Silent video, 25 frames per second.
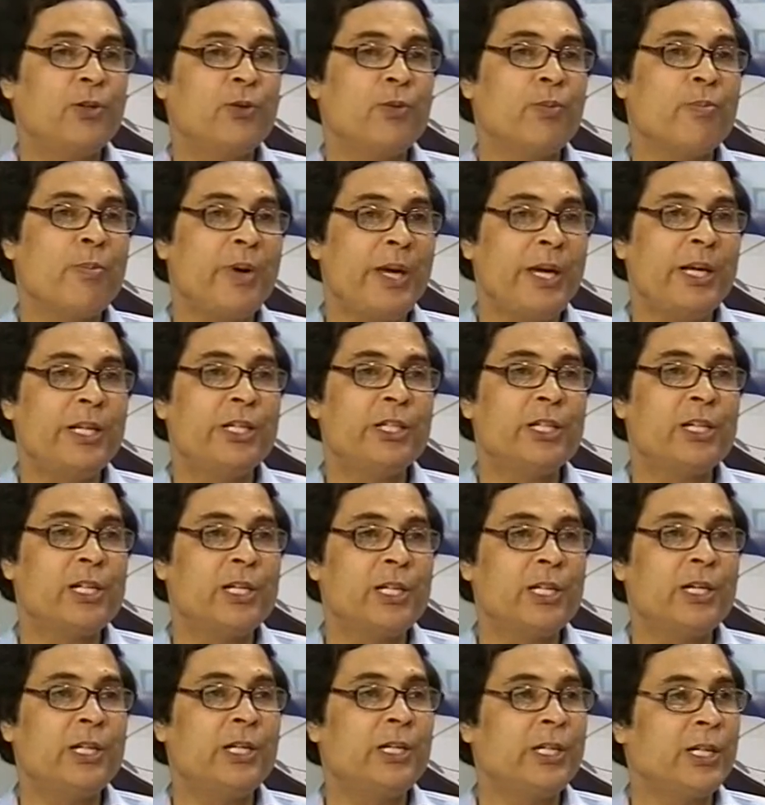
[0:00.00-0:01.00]
to make
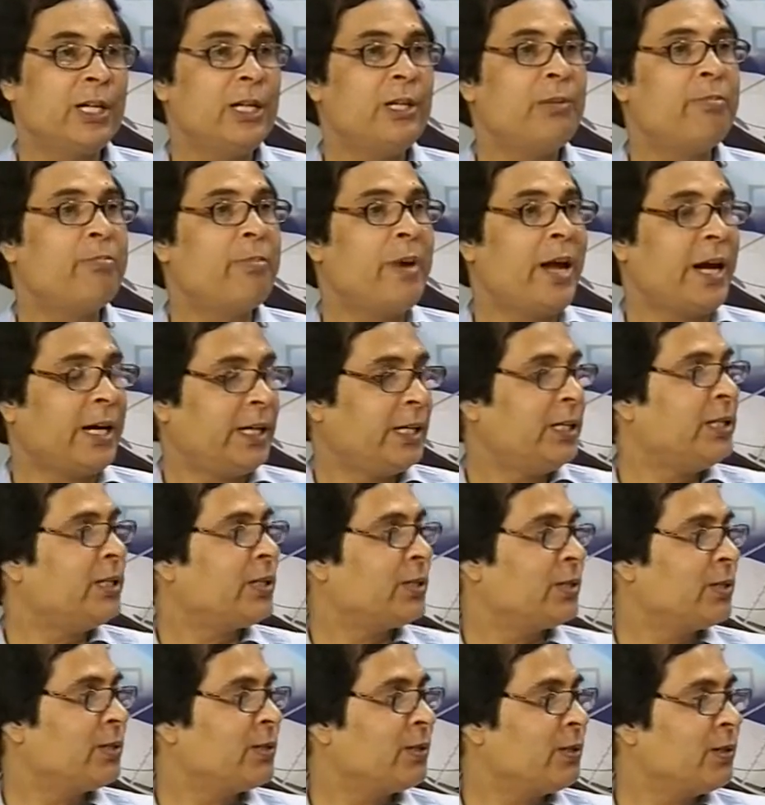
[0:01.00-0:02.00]
children really
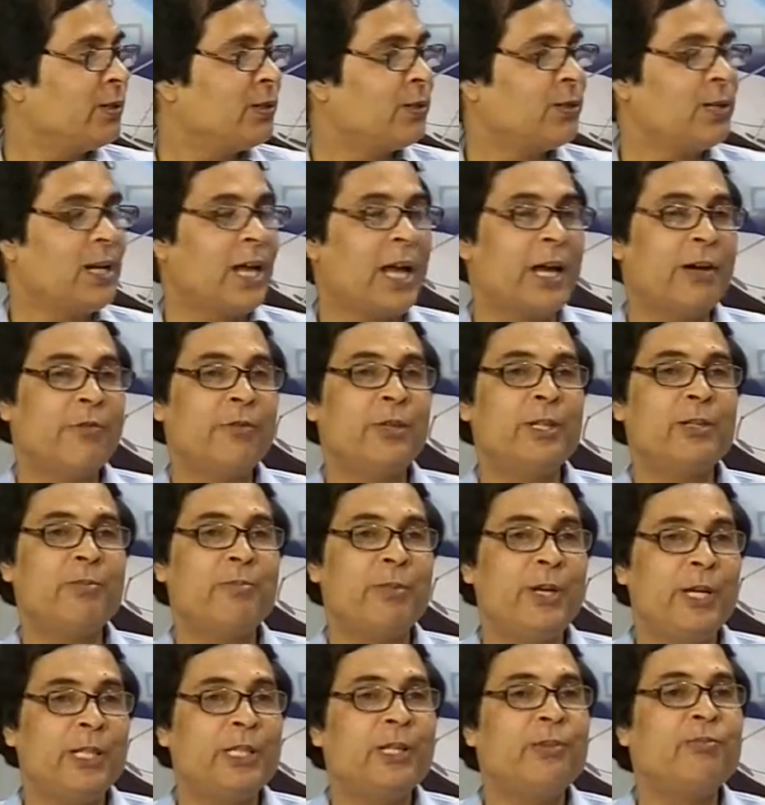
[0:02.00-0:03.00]
practice language,
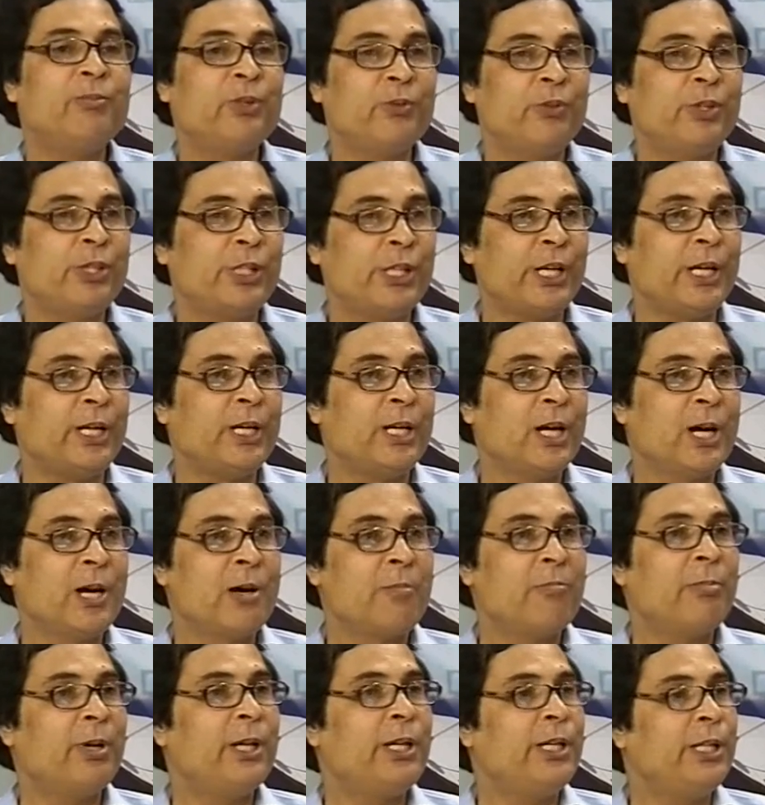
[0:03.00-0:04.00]
make them proficient,
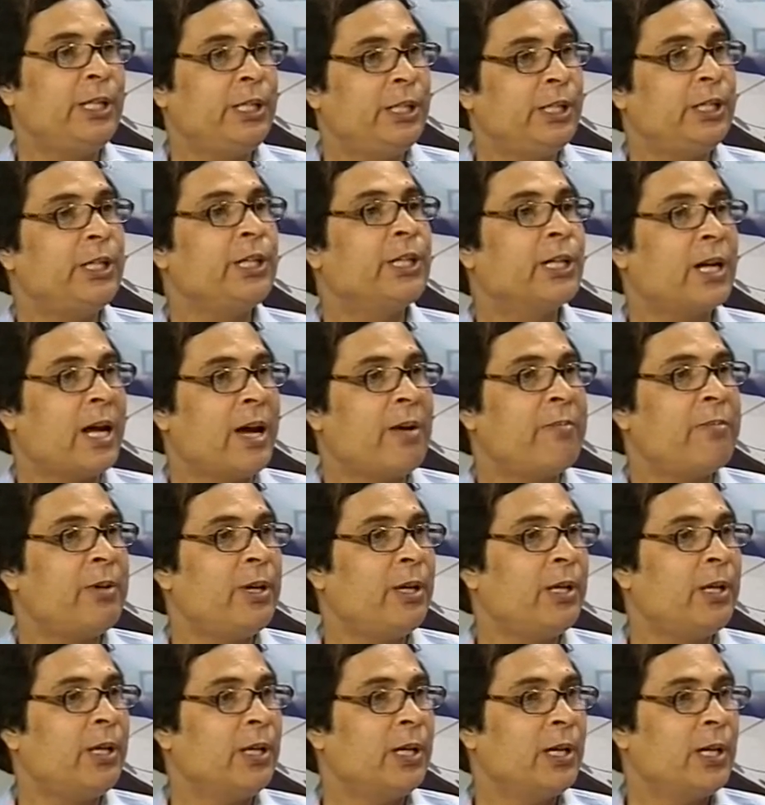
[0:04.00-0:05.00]
but teaching
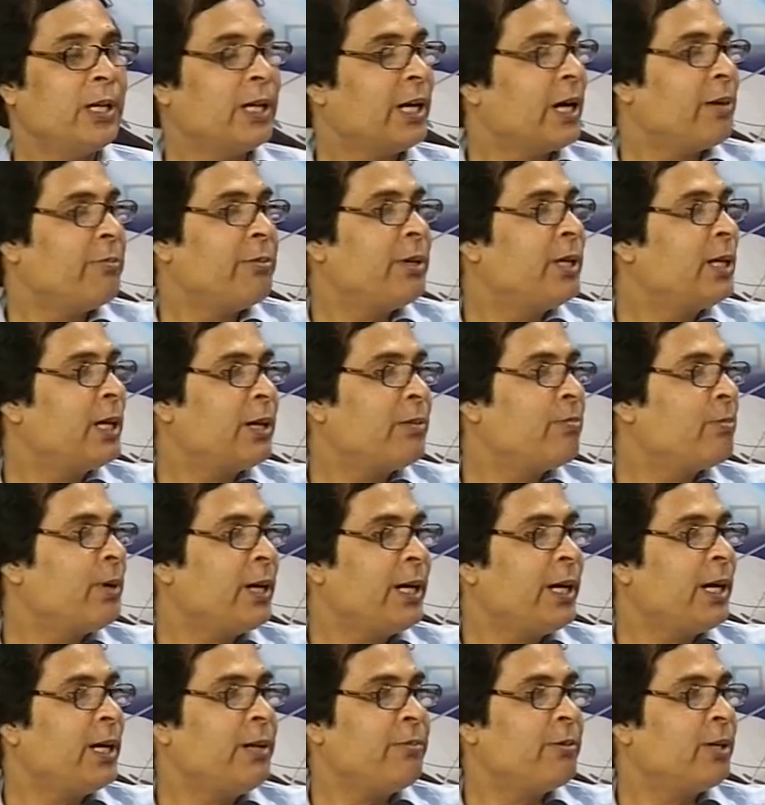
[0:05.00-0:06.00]
grammar can be done by
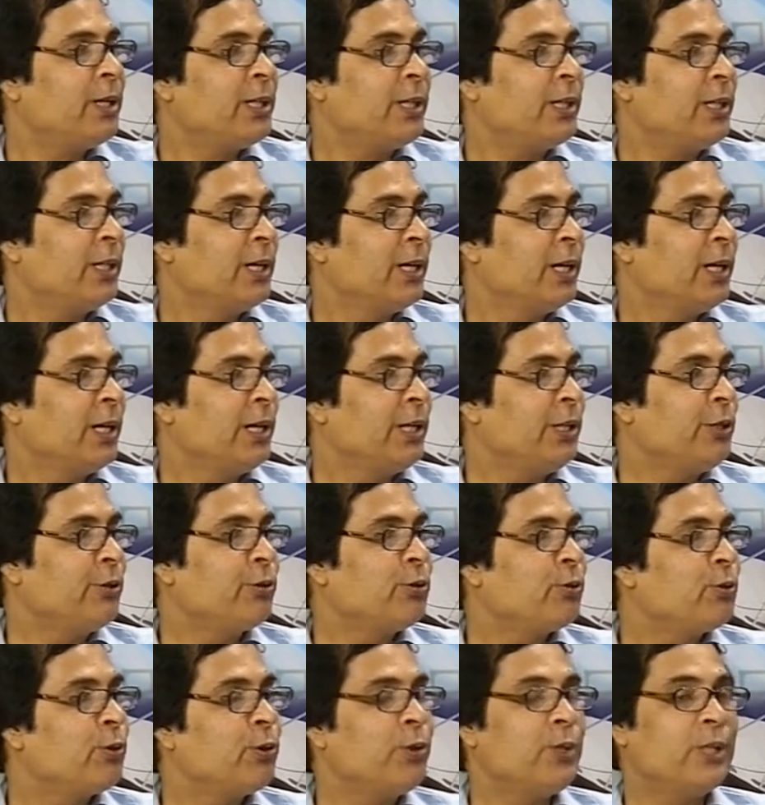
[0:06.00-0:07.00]
anybody. You
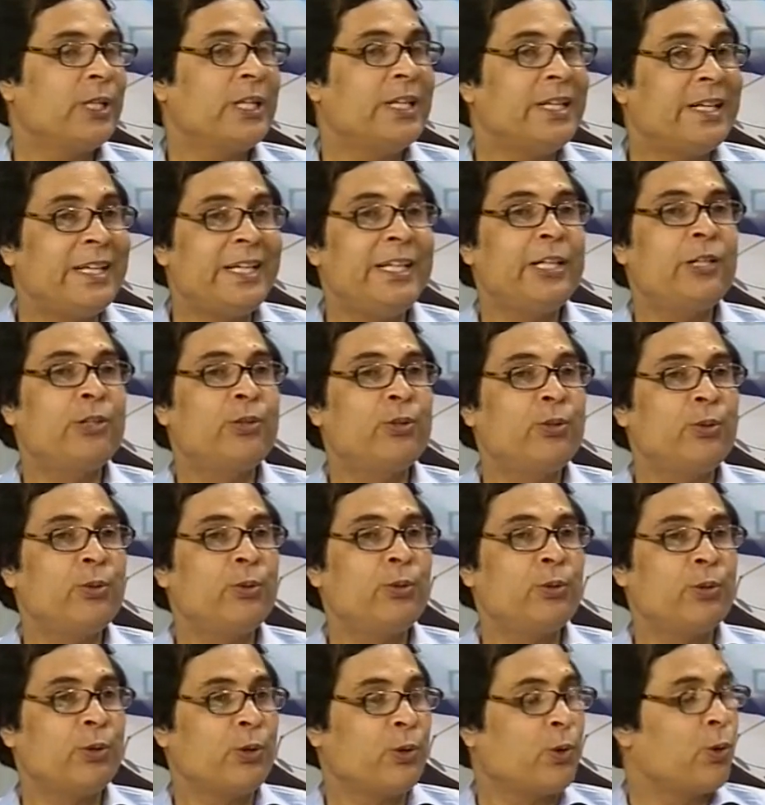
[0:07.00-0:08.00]
don't need
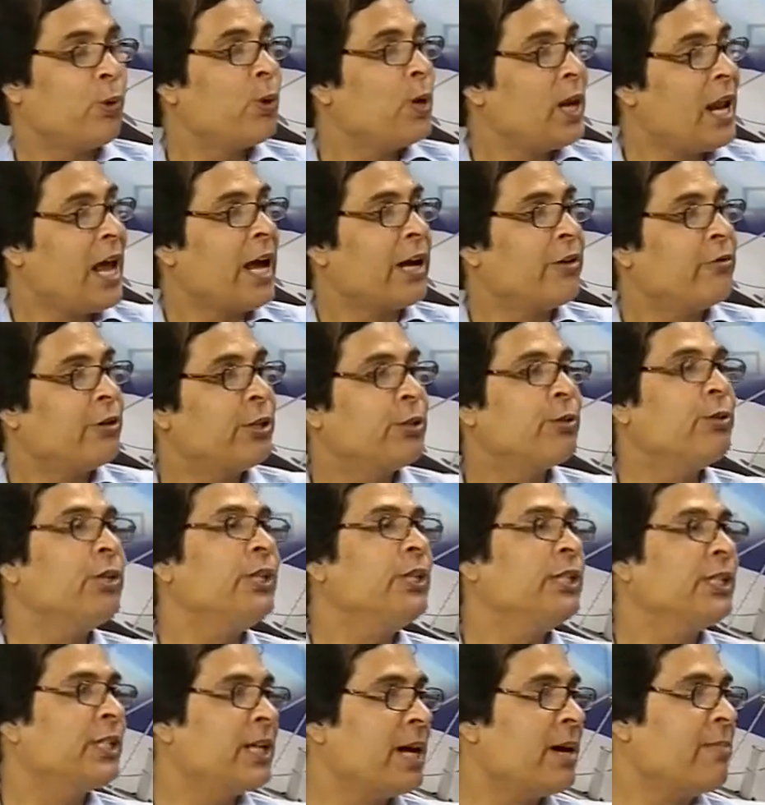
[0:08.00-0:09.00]
to know language to
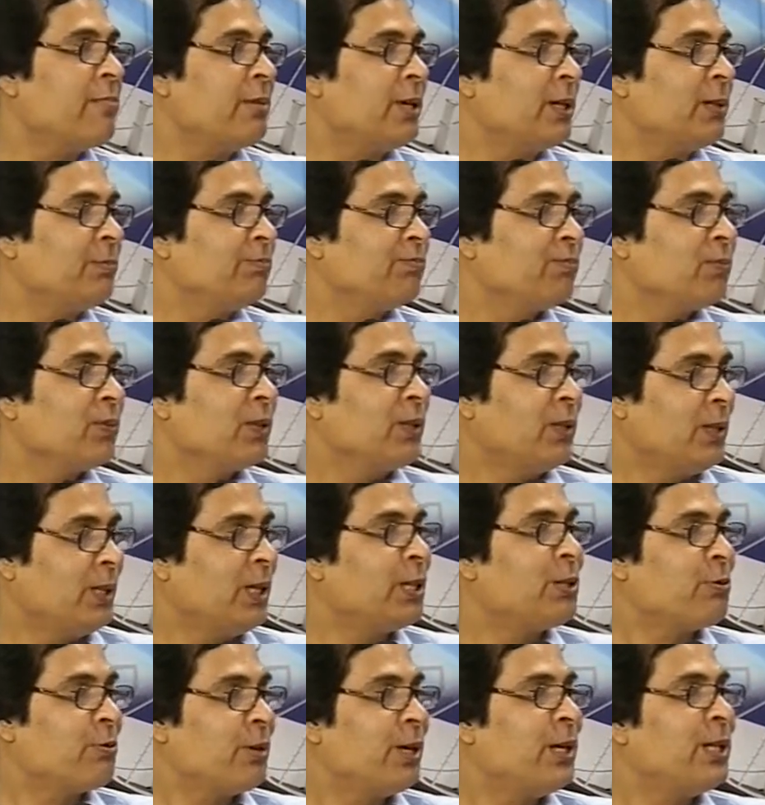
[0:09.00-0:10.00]
teach grammar.
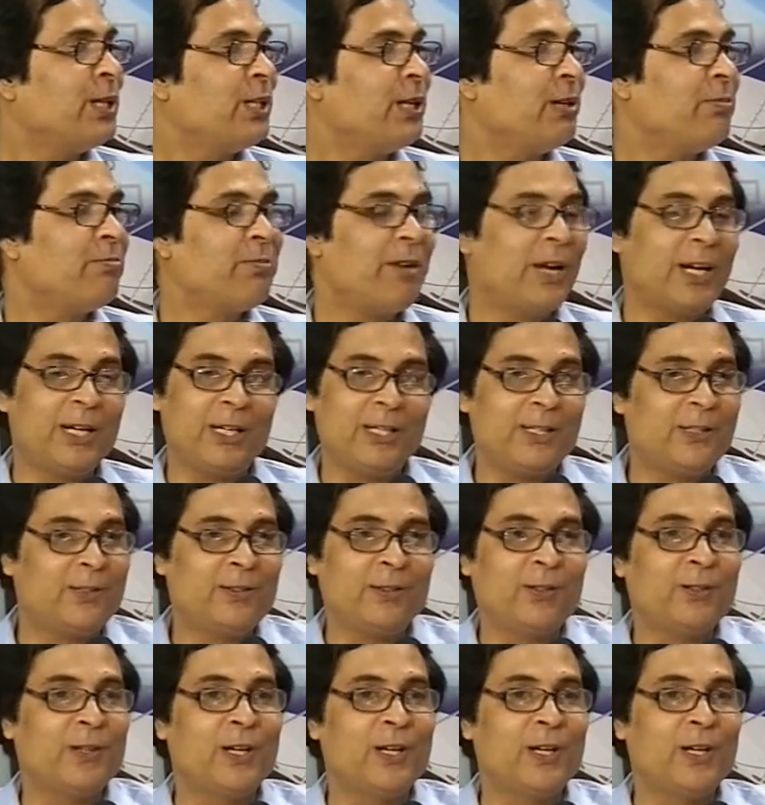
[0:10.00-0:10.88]
That's why they practice.